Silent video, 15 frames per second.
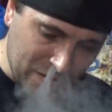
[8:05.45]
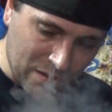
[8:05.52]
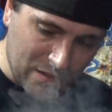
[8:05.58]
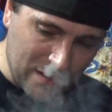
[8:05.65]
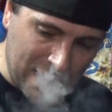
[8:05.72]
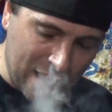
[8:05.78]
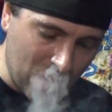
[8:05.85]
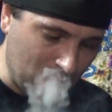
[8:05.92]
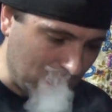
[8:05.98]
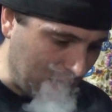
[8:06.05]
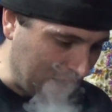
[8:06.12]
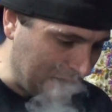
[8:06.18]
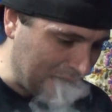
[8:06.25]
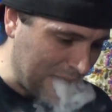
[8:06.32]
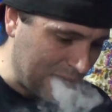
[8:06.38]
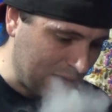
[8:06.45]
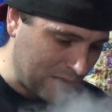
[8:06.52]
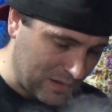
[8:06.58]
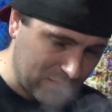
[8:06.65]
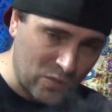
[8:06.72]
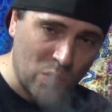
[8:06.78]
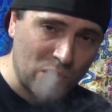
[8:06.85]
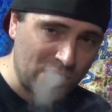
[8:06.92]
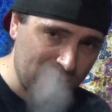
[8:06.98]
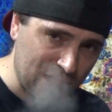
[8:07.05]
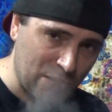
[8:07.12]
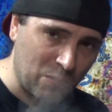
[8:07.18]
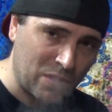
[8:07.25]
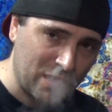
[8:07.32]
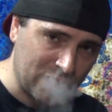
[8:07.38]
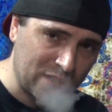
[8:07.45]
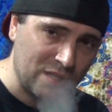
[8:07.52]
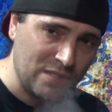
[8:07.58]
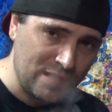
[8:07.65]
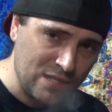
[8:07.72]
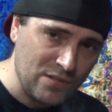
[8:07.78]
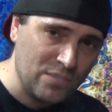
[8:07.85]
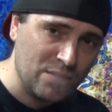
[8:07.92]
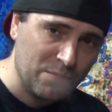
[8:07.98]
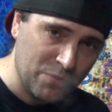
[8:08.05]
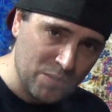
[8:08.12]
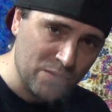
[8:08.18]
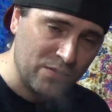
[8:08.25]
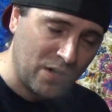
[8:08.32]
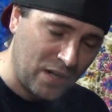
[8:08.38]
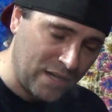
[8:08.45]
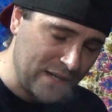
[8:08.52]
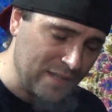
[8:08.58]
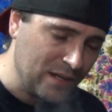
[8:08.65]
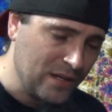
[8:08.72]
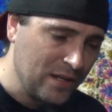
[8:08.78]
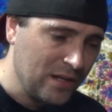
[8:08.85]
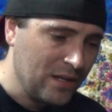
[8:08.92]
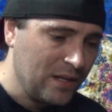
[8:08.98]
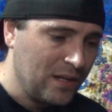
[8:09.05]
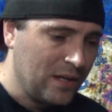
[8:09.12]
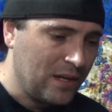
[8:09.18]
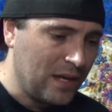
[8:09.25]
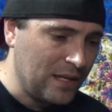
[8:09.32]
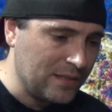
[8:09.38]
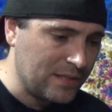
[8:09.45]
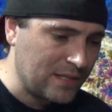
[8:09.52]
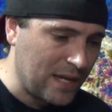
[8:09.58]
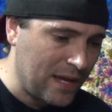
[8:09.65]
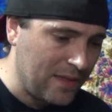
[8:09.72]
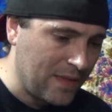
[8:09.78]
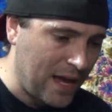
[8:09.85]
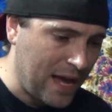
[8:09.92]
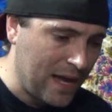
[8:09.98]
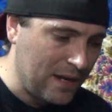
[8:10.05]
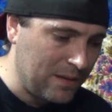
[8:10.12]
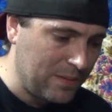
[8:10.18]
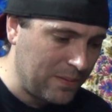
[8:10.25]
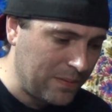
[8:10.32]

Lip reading: Now, of course, I want to continue to move on and say that